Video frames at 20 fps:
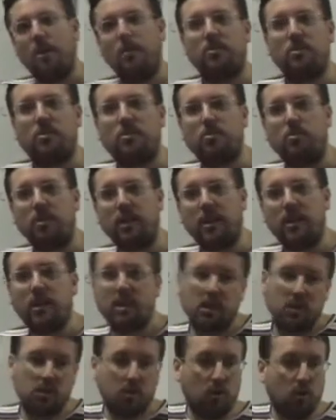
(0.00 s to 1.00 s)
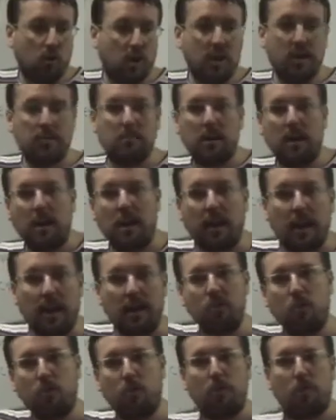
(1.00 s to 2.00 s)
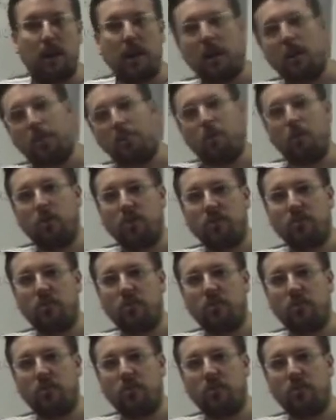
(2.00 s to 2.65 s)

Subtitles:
between your email and your PowerPoint.